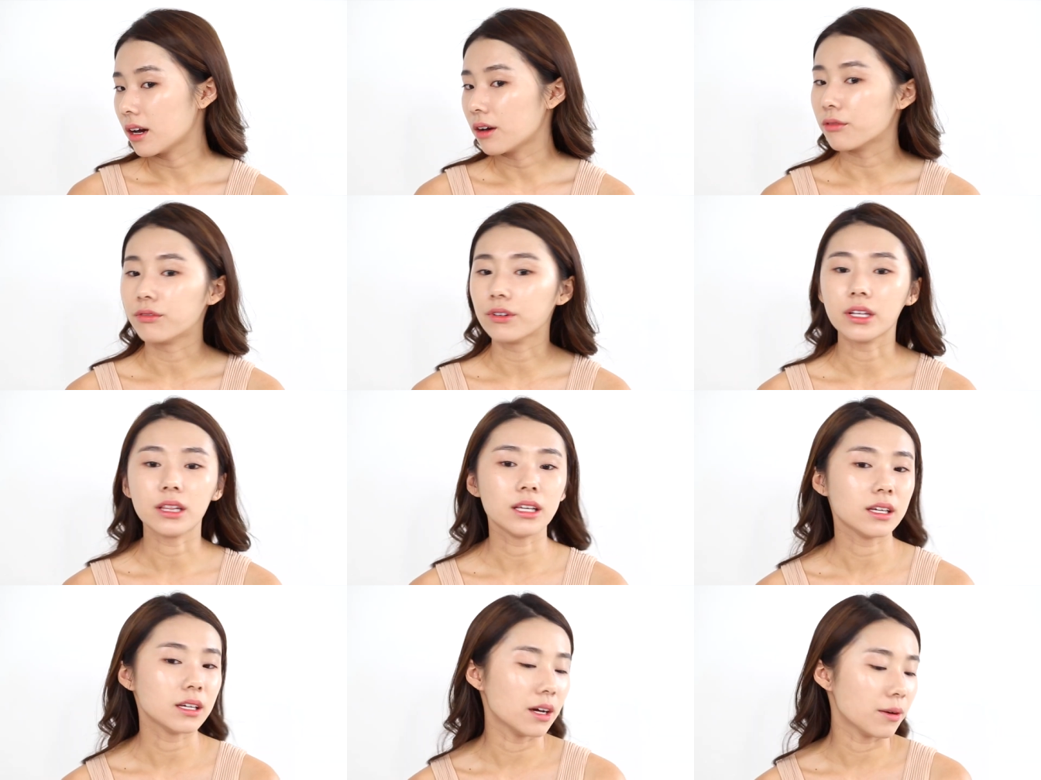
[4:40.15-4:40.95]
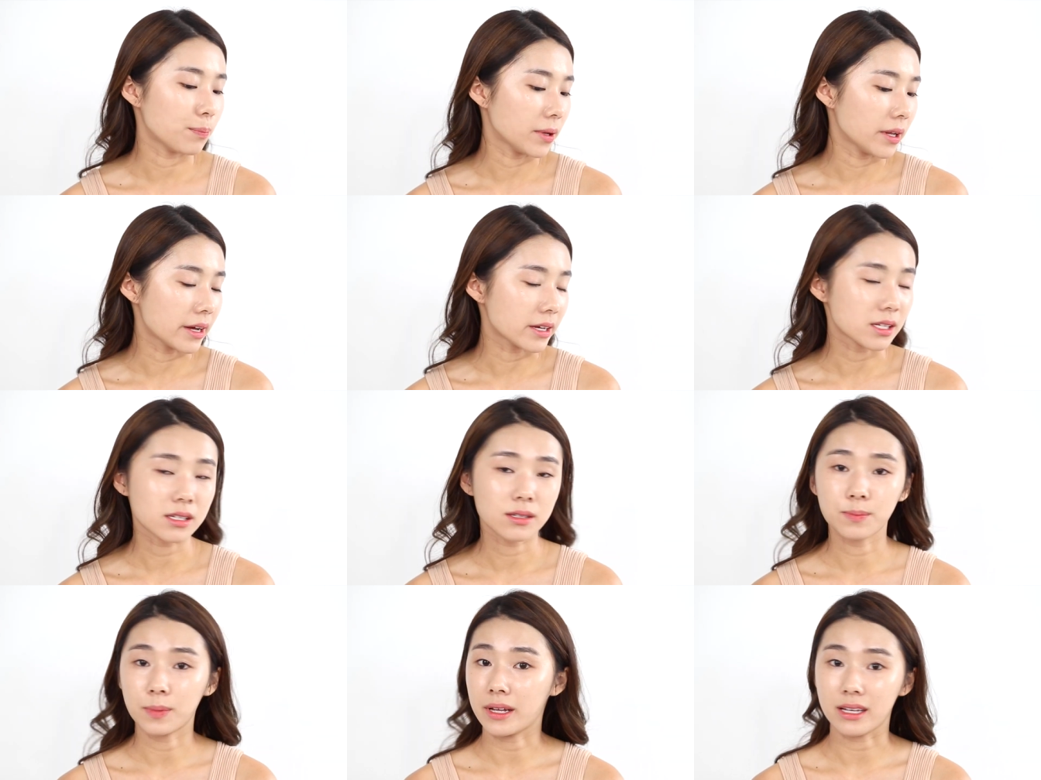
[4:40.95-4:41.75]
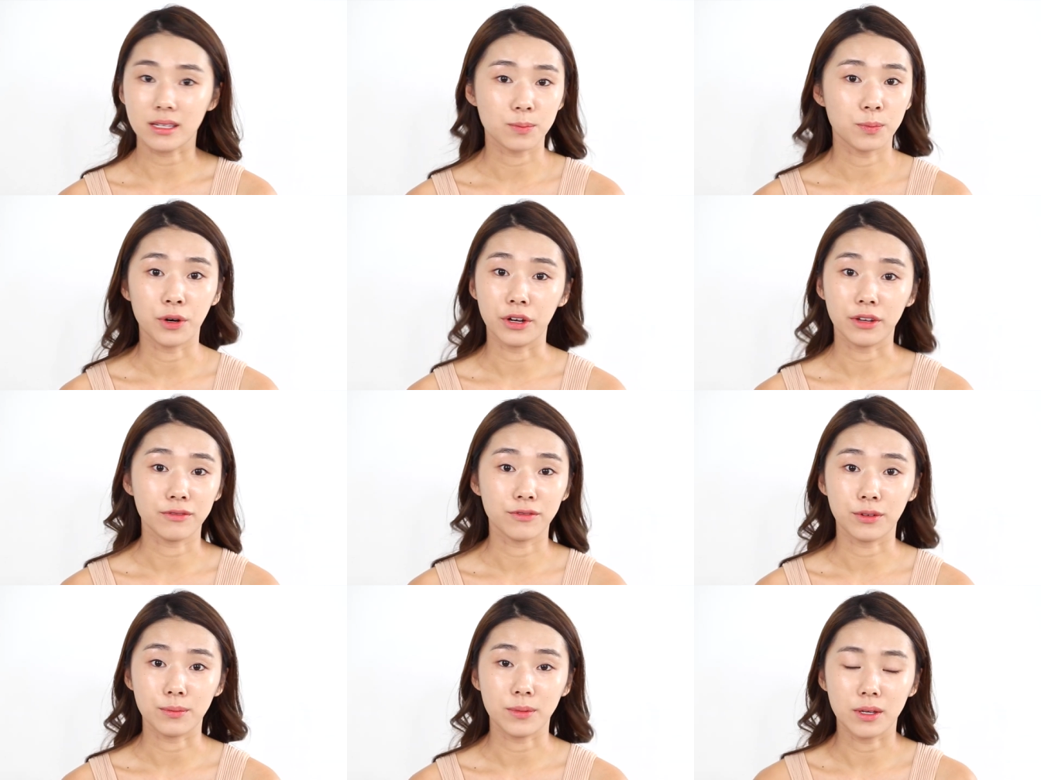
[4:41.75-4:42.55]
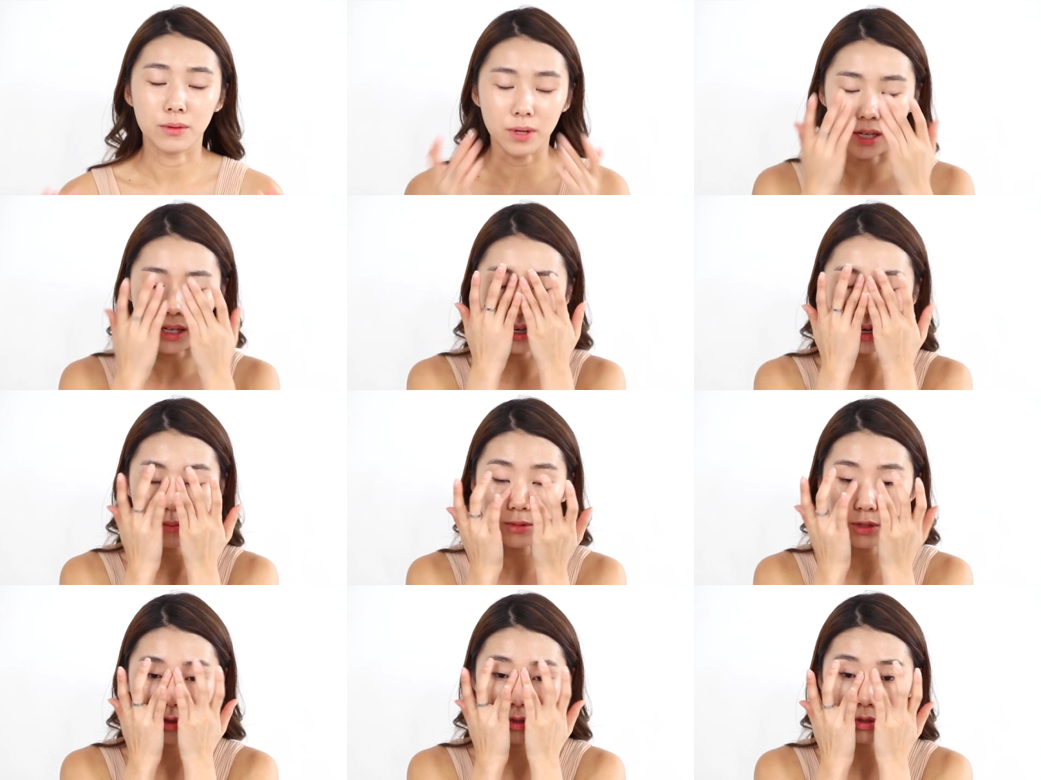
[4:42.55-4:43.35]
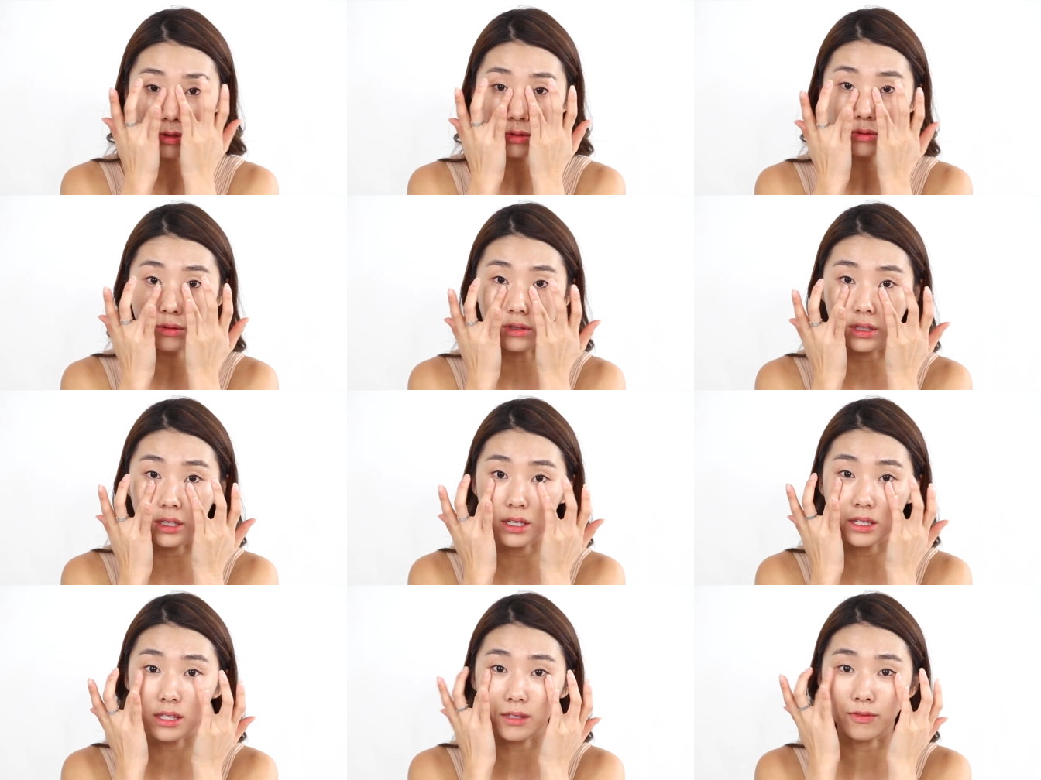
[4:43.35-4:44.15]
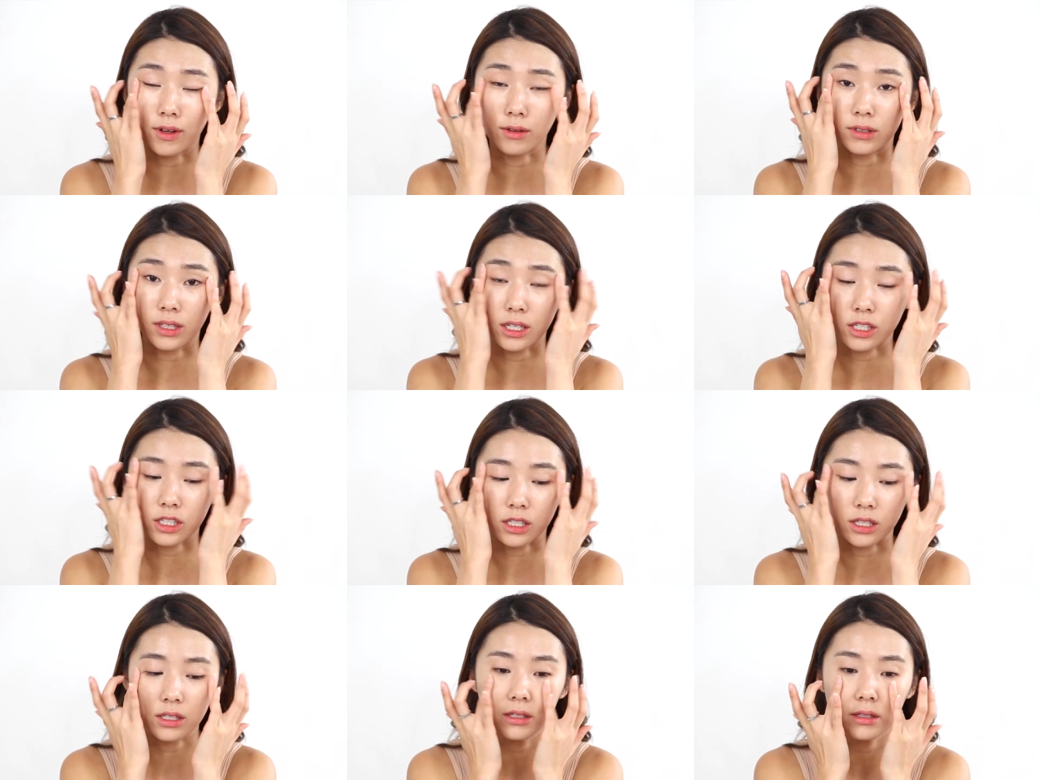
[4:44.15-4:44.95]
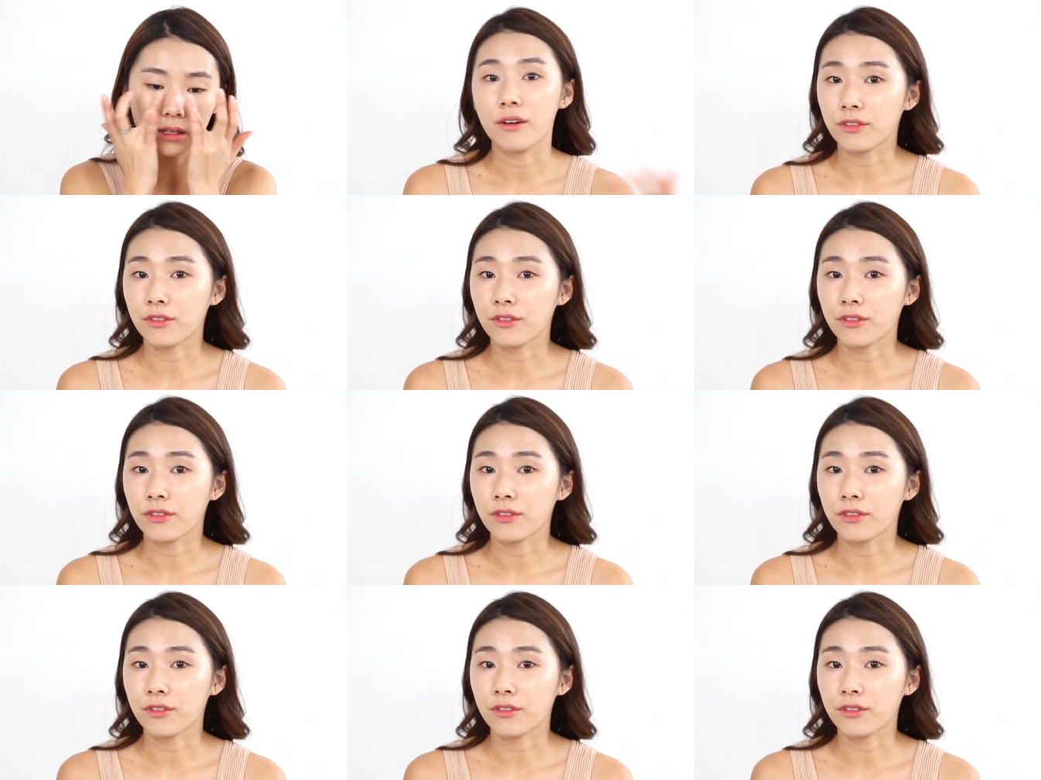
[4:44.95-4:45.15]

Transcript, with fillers: a really a plus plus point for me when it comes to this foundation